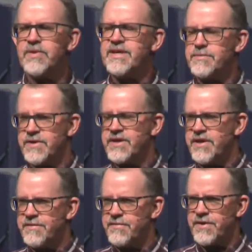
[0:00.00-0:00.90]
in
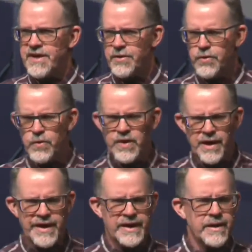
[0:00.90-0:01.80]
recovery who are
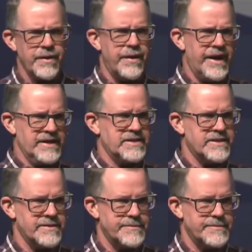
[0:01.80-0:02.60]
like Lot.